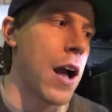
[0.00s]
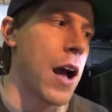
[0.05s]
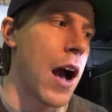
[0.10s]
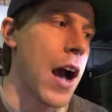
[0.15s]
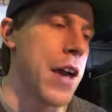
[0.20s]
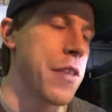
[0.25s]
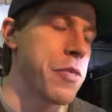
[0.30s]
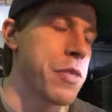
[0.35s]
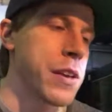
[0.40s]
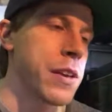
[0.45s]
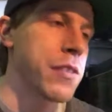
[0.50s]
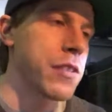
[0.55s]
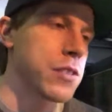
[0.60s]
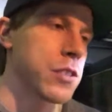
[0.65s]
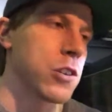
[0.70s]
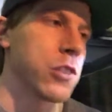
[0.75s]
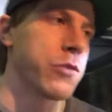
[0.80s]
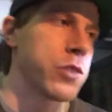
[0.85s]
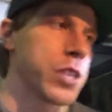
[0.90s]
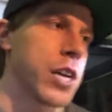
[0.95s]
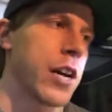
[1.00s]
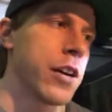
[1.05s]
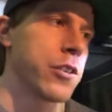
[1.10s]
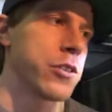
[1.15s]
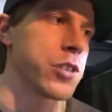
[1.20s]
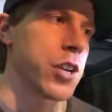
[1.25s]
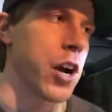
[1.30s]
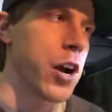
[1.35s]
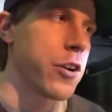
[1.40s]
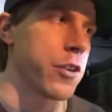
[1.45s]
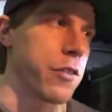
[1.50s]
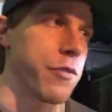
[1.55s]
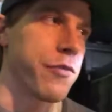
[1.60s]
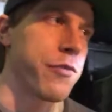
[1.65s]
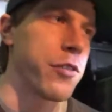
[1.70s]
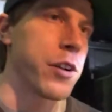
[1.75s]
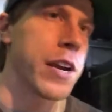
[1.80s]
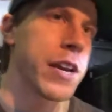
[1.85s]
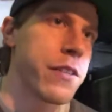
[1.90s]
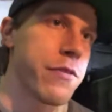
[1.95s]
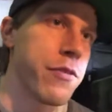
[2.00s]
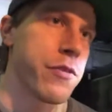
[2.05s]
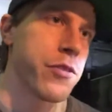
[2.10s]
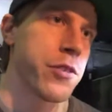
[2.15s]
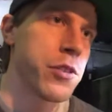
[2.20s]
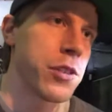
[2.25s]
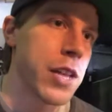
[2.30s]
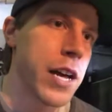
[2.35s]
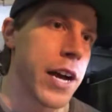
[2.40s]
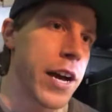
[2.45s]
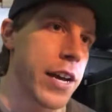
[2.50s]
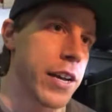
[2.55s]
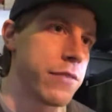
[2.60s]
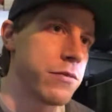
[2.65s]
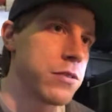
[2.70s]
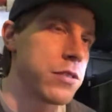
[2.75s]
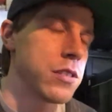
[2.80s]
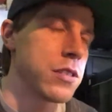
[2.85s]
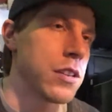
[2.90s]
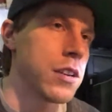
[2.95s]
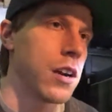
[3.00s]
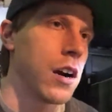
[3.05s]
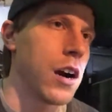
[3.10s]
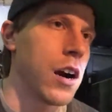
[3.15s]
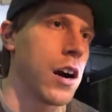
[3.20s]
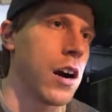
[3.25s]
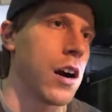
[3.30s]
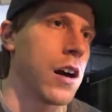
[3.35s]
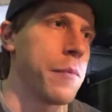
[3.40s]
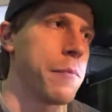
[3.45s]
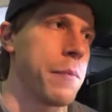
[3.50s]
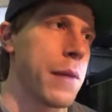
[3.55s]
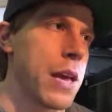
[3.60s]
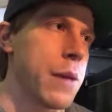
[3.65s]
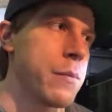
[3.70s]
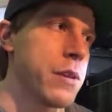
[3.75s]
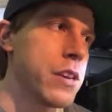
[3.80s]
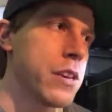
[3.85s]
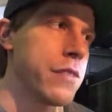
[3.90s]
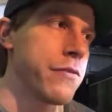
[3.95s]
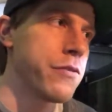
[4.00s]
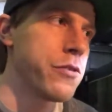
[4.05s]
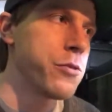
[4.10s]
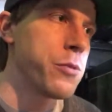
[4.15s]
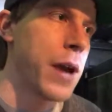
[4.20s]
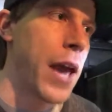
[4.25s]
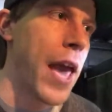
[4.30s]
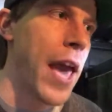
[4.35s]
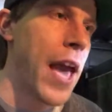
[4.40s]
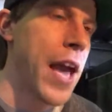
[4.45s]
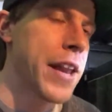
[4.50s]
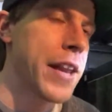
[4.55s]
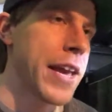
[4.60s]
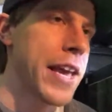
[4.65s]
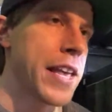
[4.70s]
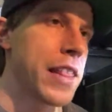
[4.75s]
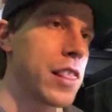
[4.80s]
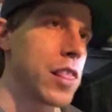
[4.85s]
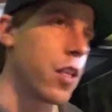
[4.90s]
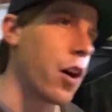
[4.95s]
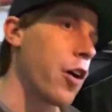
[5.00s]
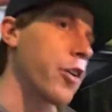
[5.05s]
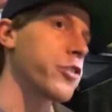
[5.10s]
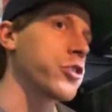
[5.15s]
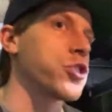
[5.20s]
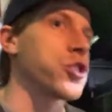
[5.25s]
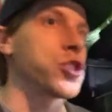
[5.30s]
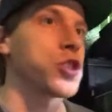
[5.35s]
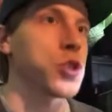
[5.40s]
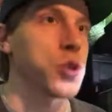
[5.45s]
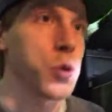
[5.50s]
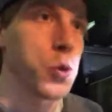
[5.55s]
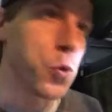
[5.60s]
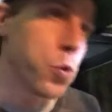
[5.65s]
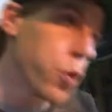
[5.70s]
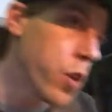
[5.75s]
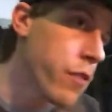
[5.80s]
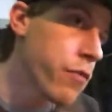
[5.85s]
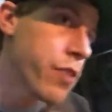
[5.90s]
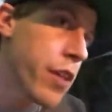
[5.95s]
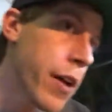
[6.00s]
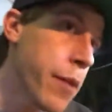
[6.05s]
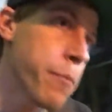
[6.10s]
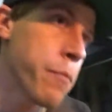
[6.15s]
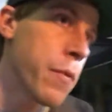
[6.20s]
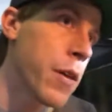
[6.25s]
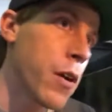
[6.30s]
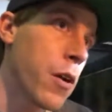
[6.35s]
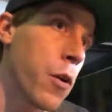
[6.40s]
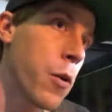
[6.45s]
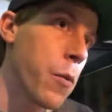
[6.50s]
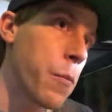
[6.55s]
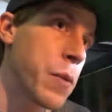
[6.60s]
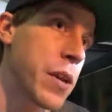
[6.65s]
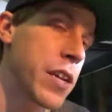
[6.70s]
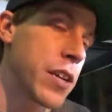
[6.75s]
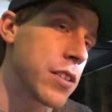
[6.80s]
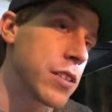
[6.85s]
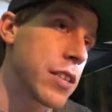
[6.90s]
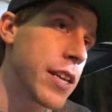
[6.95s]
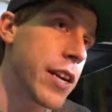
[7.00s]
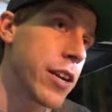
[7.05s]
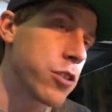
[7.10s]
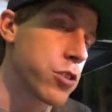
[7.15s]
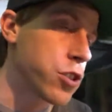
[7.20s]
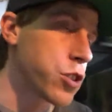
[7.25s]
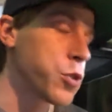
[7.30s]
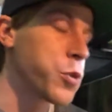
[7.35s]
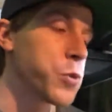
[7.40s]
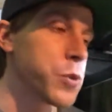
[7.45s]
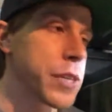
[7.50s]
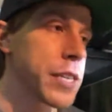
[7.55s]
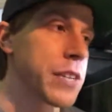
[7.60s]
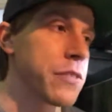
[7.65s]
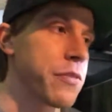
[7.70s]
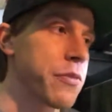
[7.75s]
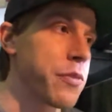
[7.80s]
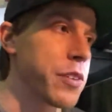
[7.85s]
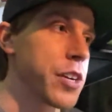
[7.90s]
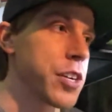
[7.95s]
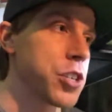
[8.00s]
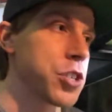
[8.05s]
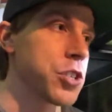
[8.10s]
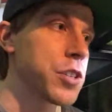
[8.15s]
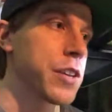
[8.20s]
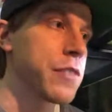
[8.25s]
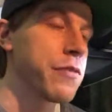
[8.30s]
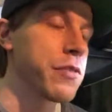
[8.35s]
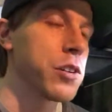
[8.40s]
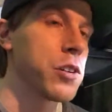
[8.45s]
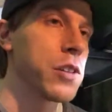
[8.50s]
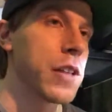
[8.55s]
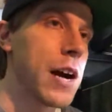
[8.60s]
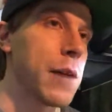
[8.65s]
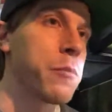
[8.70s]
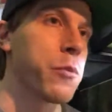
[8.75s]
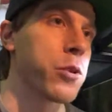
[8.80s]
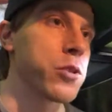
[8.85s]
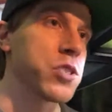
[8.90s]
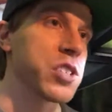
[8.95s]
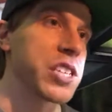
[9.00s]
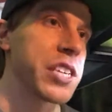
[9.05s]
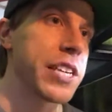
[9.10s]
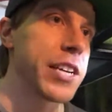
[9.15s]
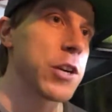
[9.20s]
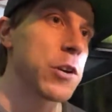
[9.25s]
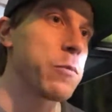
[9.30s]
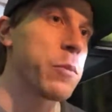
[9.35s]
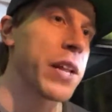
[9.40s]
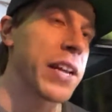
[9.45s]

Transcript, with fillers: I think the silver dollars are afraid for their lives. Uh, maybe if you had a large school of them, because they are schooling fish, they feel a lot more secure.